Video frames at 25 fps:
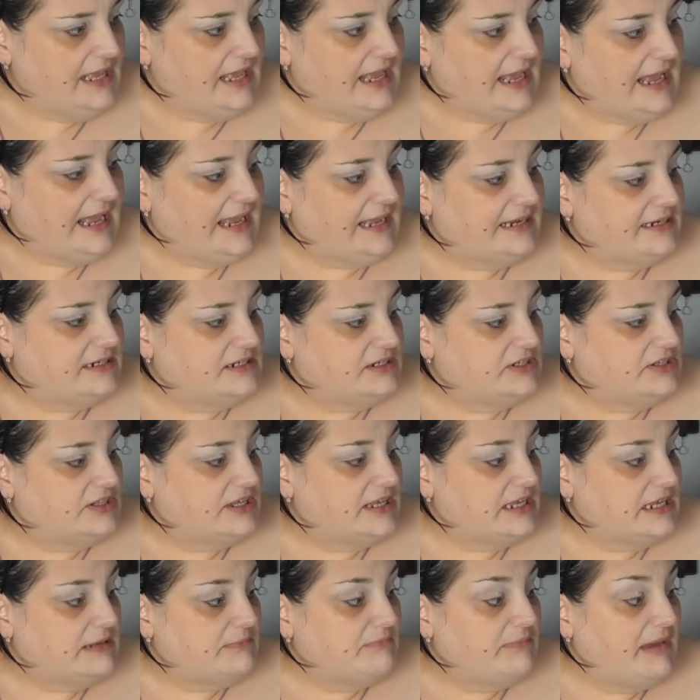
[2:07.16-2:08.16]
and
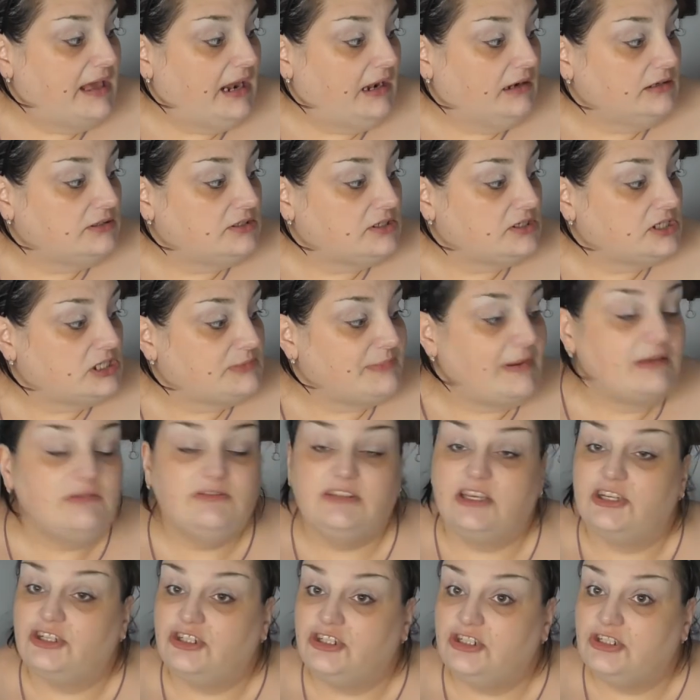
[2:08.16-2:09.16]
the Melt Smoke
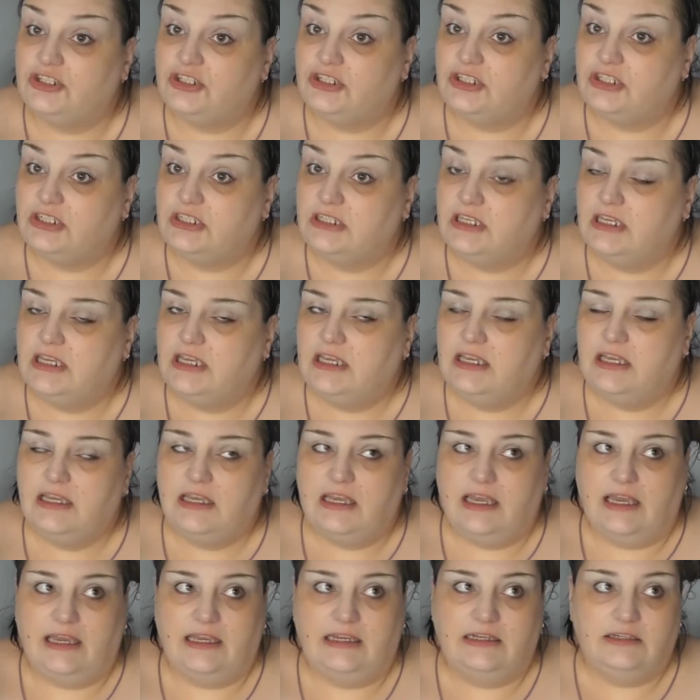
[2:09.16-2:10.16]
Sessions
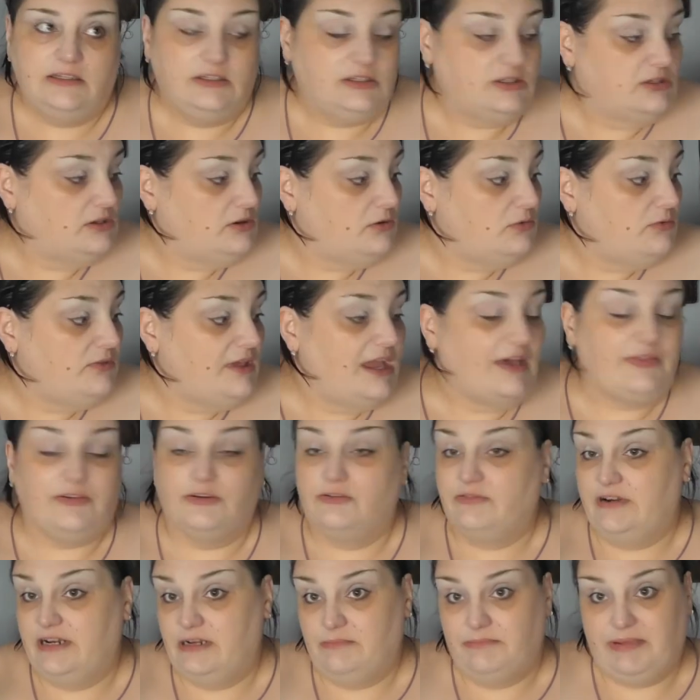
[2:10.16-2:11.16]
and all the other
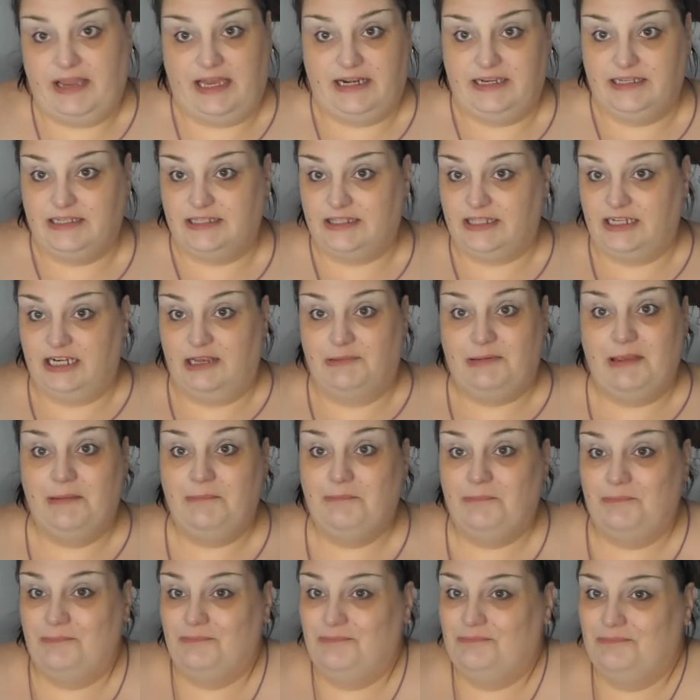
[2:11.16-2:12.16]
green palettes that
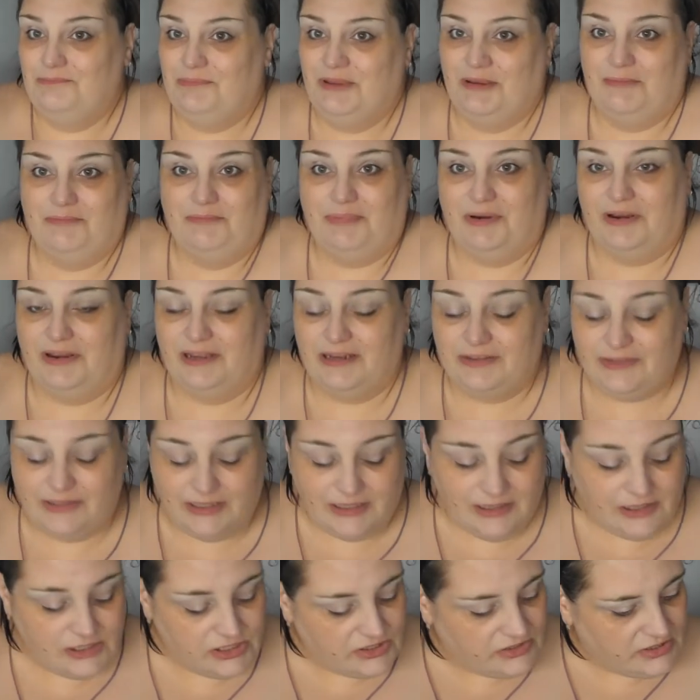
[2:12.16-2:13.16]
I've been buying in the
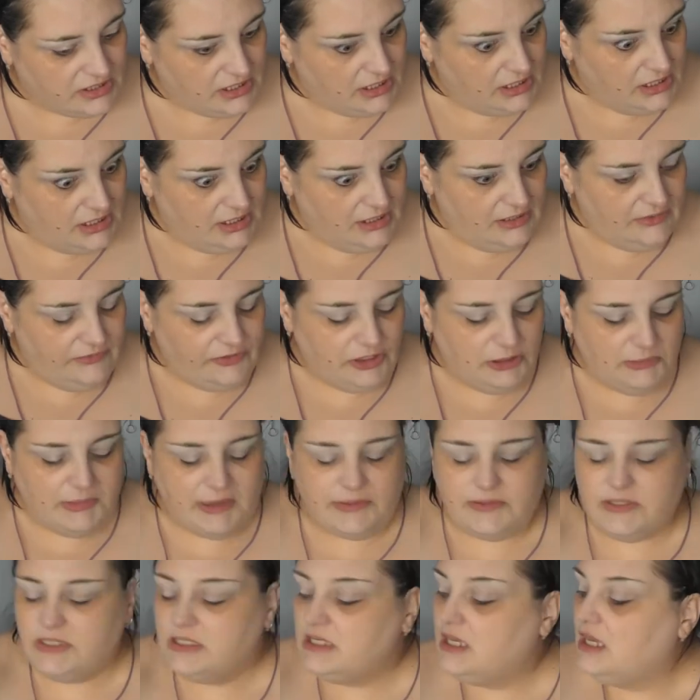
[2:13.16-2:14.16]
last few
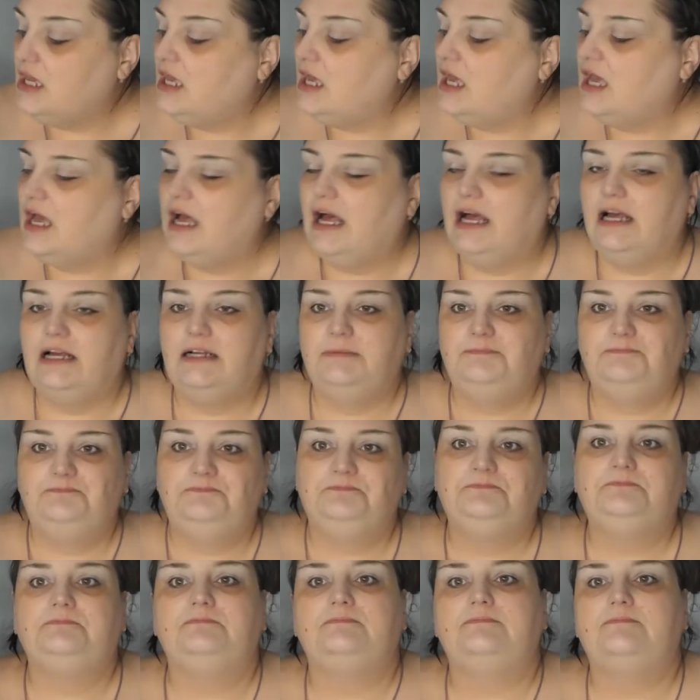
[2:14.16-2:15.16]
months. Um,
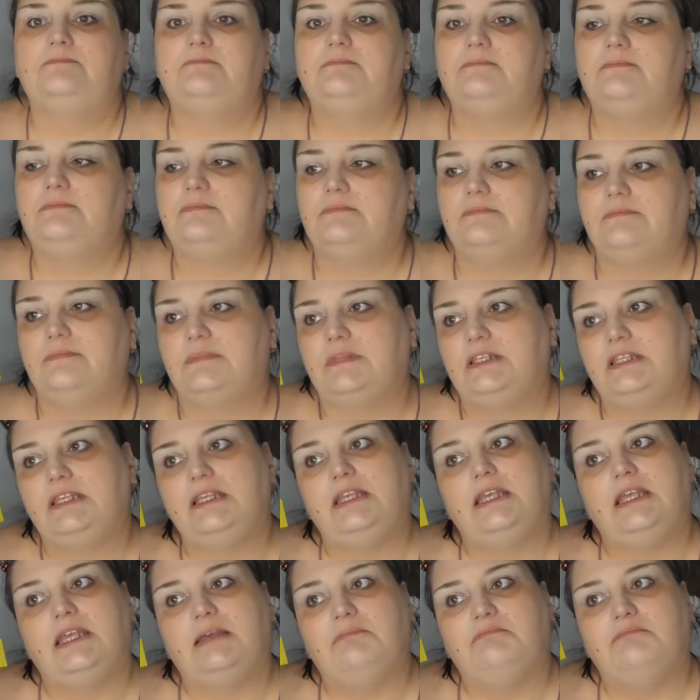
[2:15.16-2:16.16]

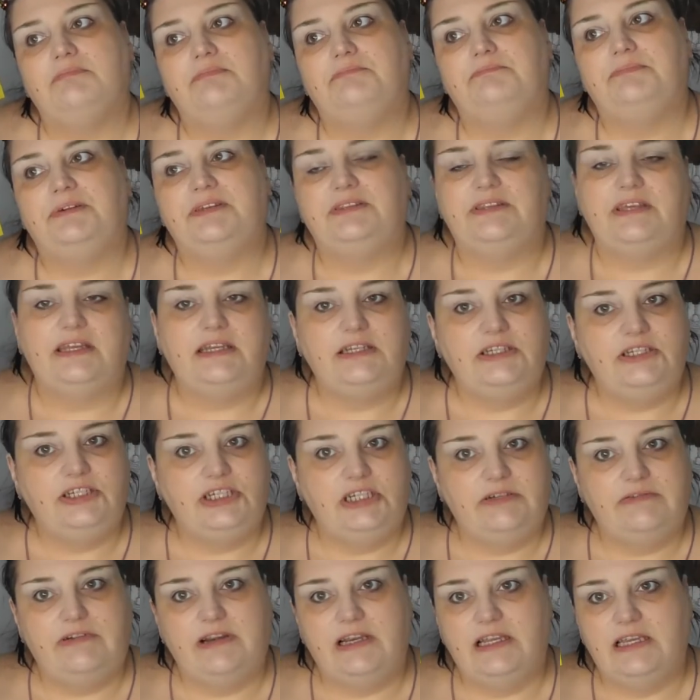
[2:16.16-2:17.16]
but then
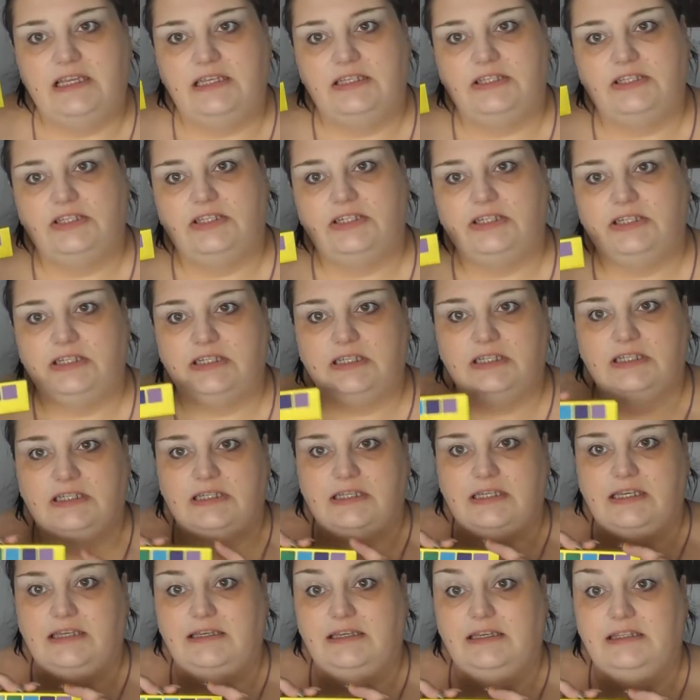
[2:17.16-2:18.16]
she released
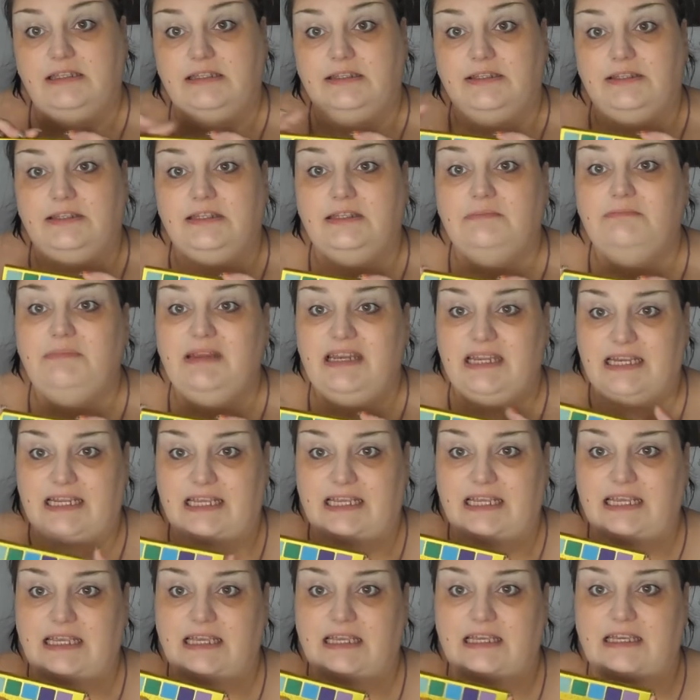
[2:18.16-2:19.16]
the
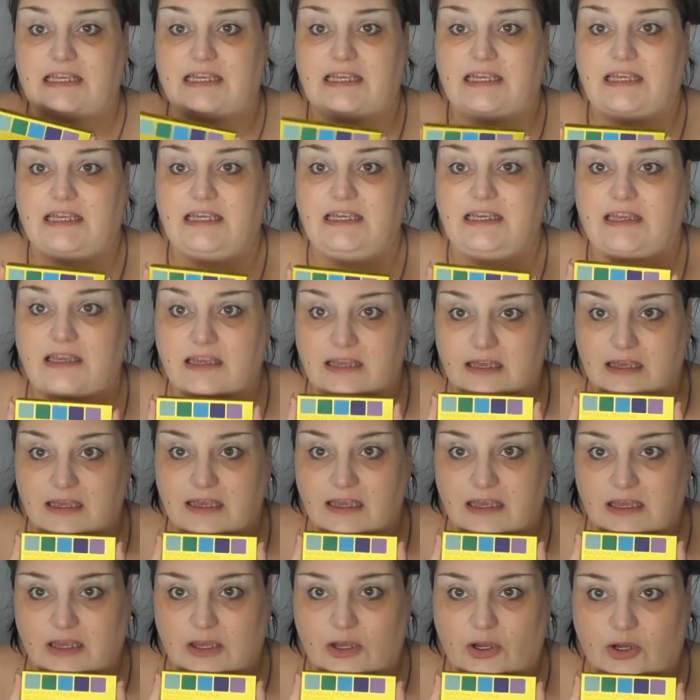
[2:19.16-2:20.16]
mini
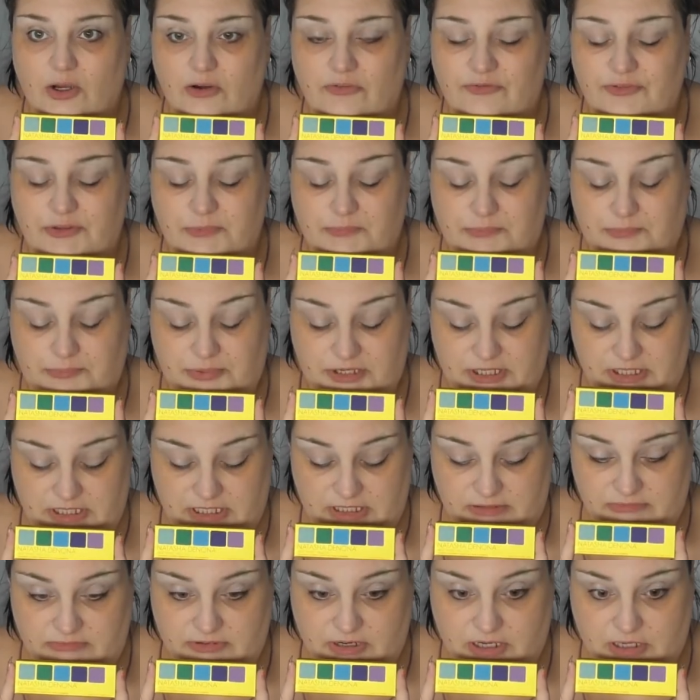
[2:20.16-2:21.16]
of the
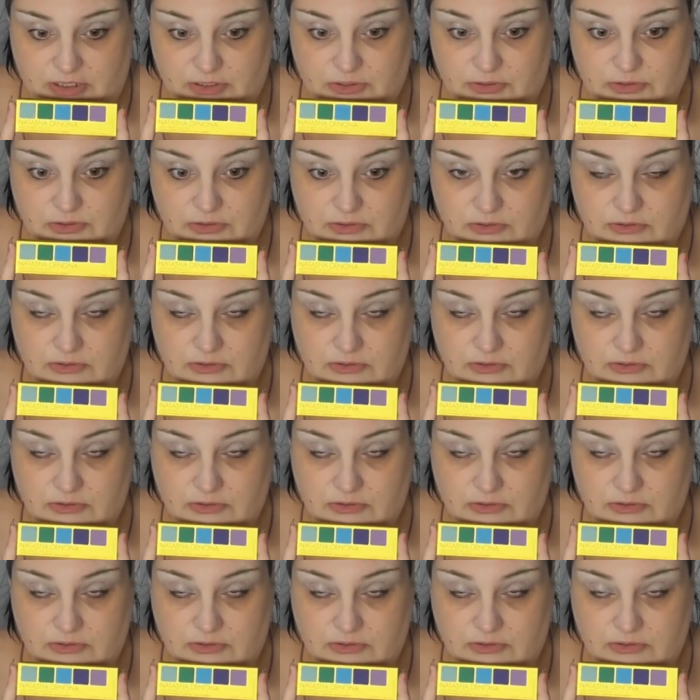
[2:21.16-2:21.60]
Pretty Row